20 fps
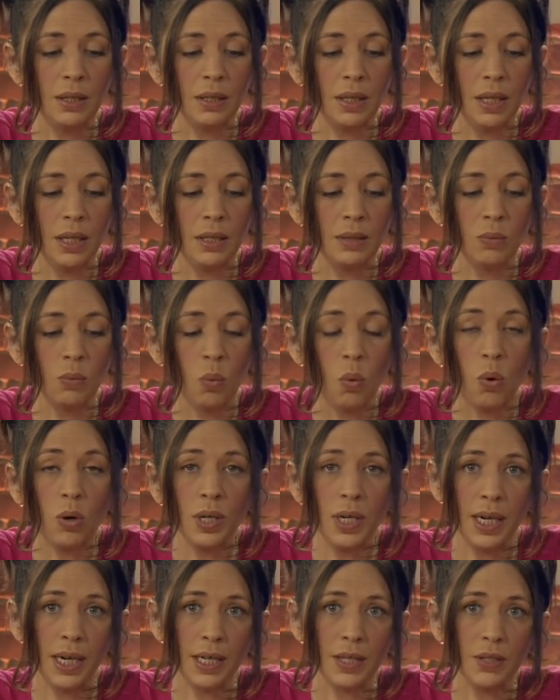in
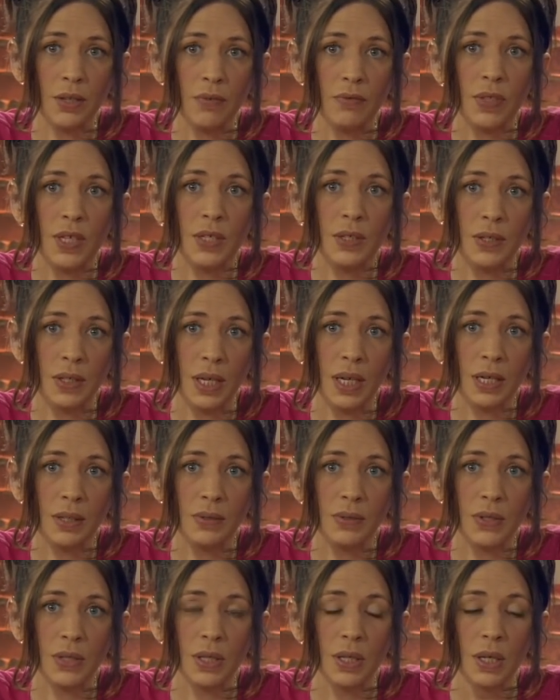warning us of these
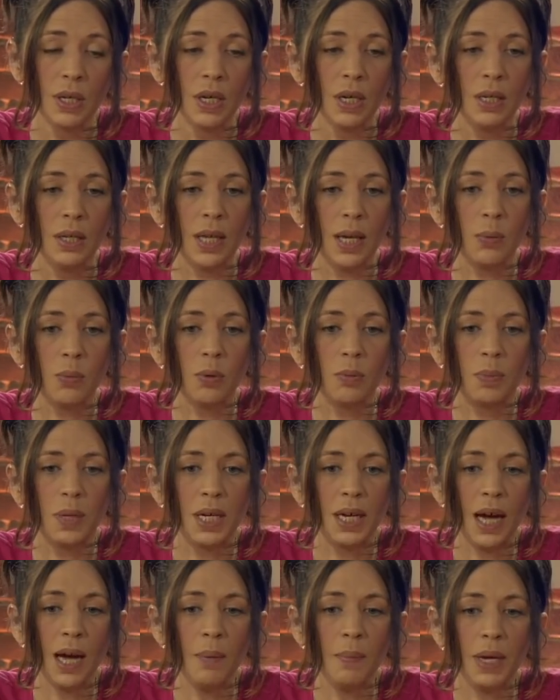things that would
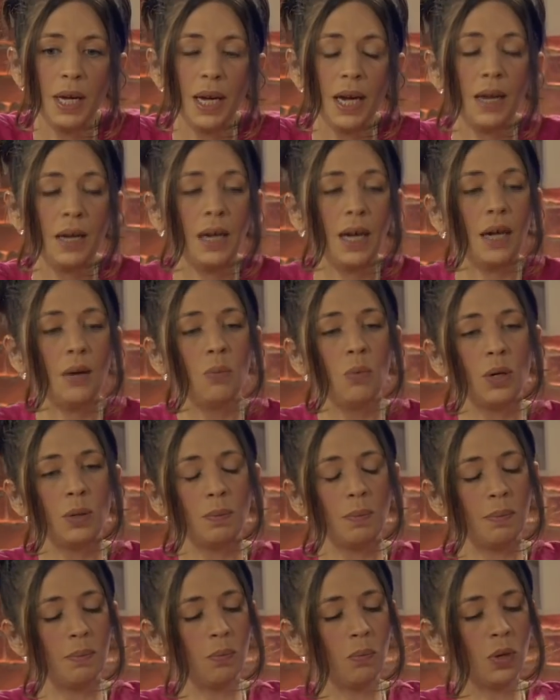be coming. And
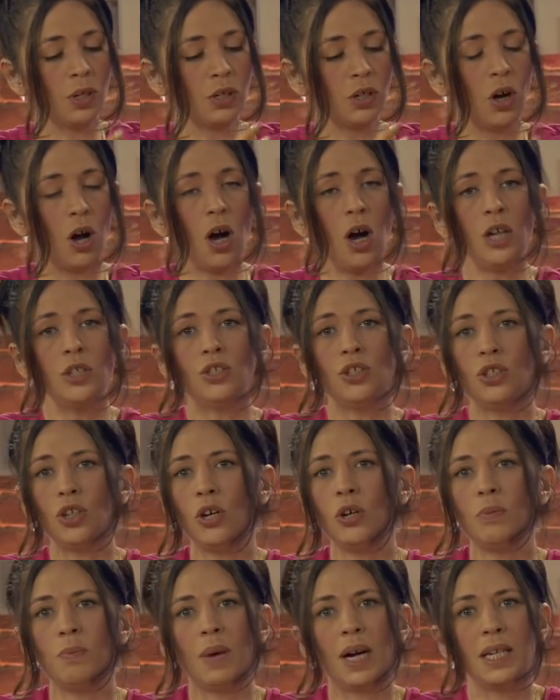what God
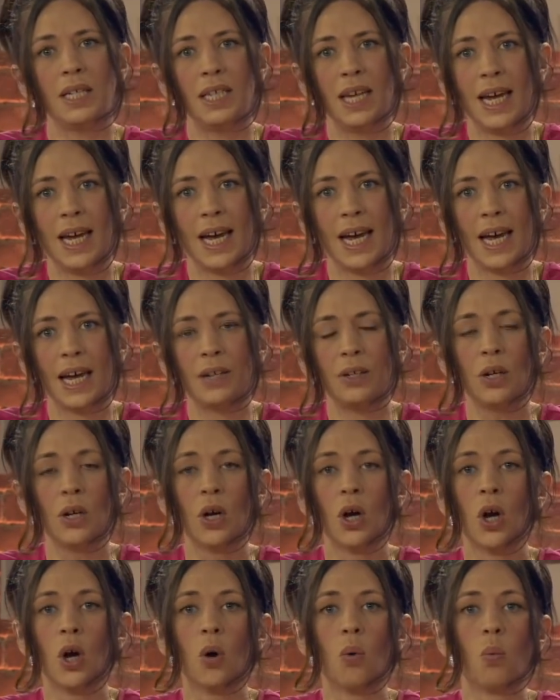showed my dad
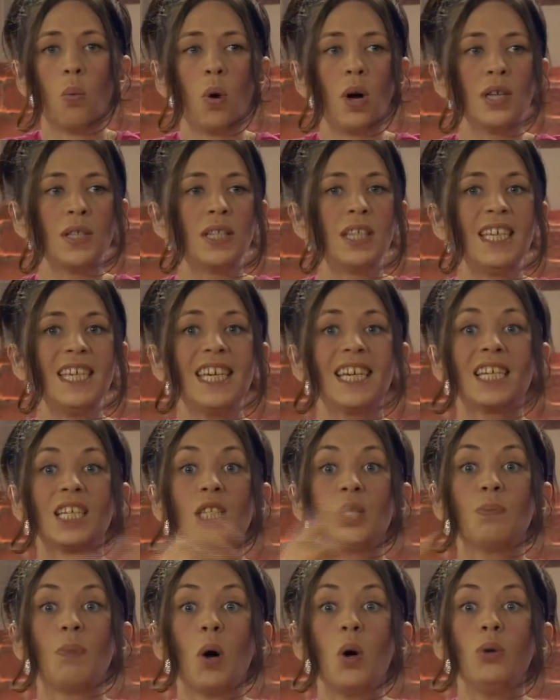was the
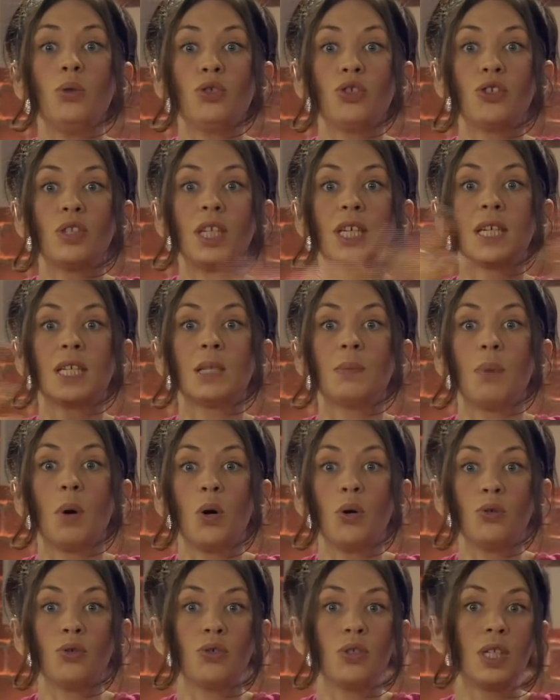exposure, the
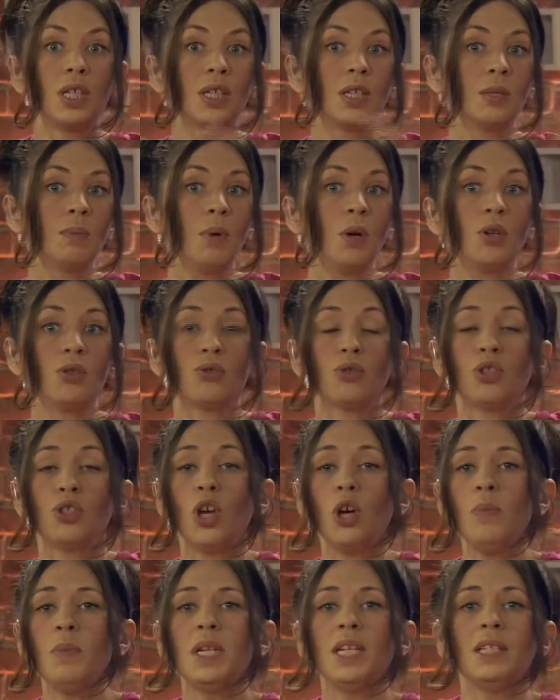exposure, the exposure,
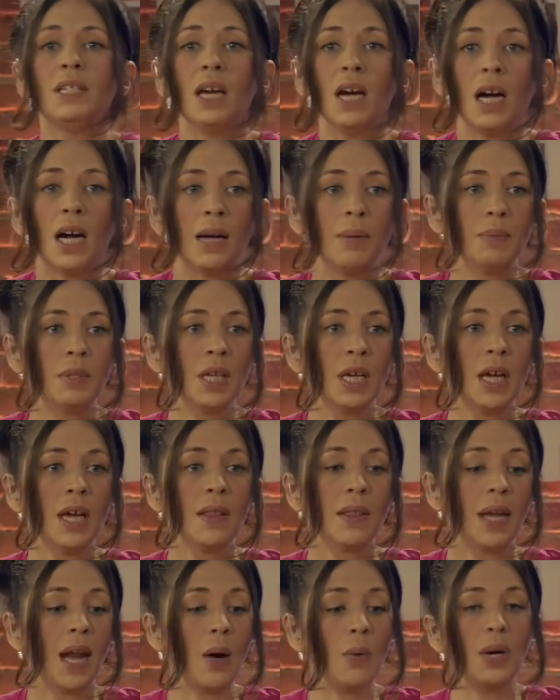so many times
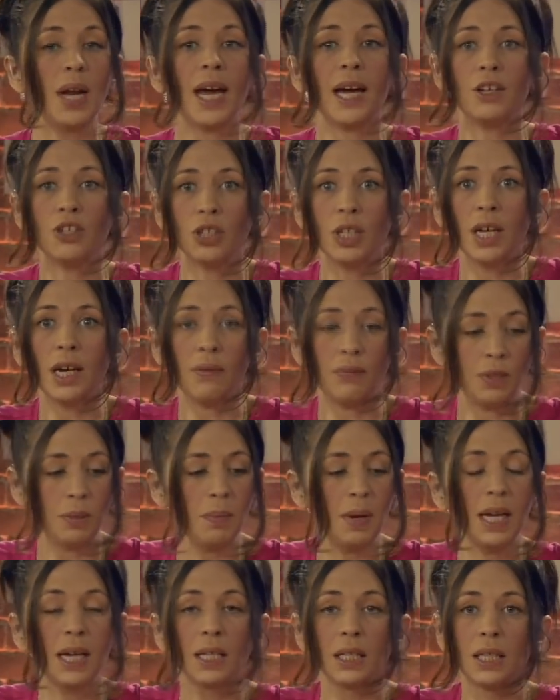that I would actually have
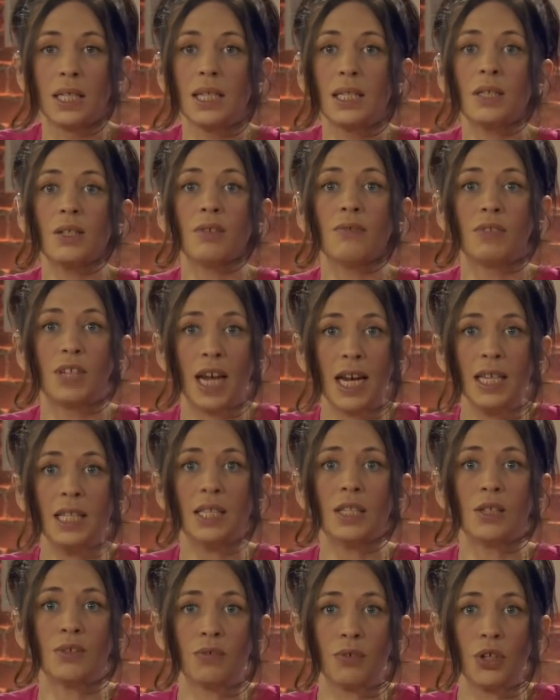to make a list of
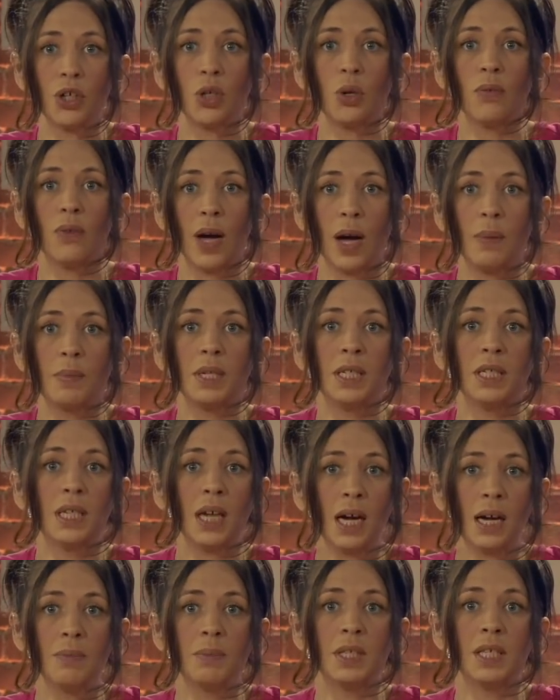dates for you of how many
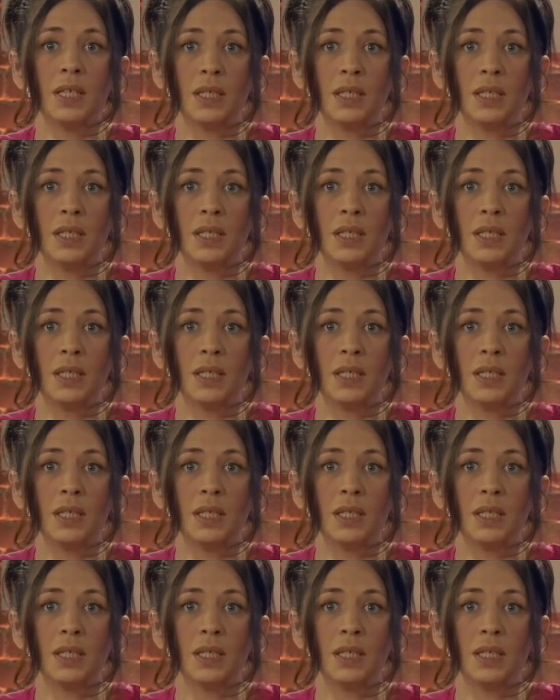times he